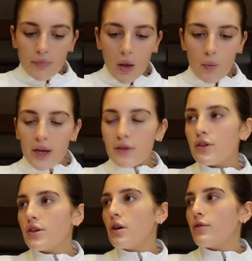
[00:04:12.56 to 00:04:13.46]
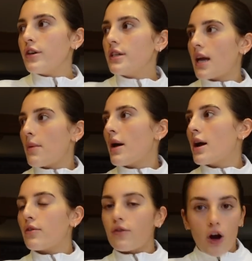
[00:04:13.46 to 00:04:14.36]
I'm waiting for Sophie to get
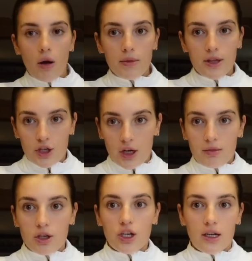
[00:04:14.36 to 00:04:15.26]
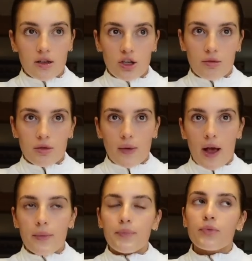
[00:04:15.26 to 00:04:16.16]
back from the gym because she's at the gym as
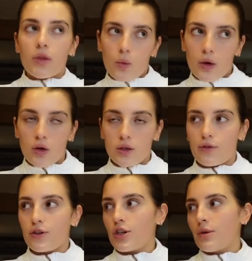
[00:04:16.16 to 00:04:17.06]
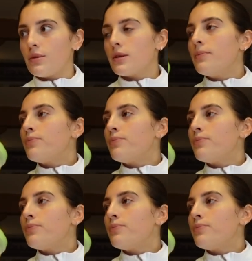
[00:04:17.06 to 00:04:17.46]
well. We go to different gyms.